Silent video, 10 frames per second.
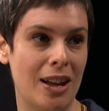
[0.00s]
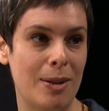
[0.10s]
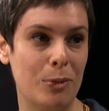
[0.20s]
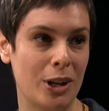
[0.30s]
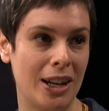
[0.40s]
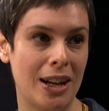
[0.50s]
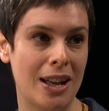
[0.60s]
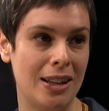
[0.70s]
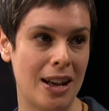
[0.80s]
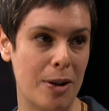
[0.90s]
I'm working
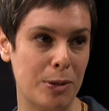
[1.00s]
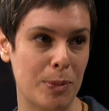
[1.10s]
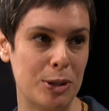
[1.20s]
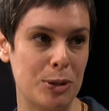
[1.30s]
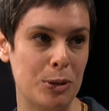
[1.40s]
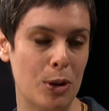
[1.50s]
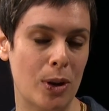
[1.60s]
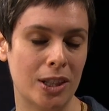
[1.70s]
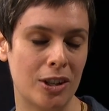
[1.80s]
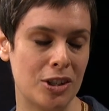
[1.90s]
on it now in my studio
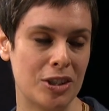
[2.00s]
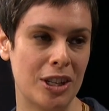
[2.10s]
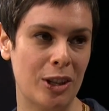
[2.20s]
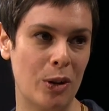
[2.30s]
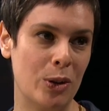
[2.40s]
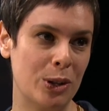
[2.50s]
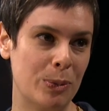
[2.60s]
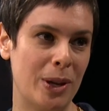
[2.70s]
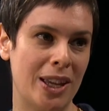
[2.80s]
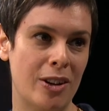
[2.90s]
on large scale oil,
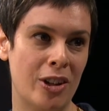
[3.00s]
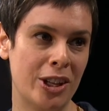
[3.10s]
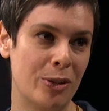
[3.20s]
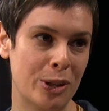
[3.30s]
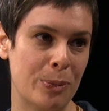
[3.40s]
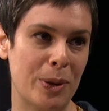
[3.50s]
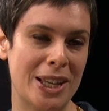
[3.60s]
paint, oil, oil really?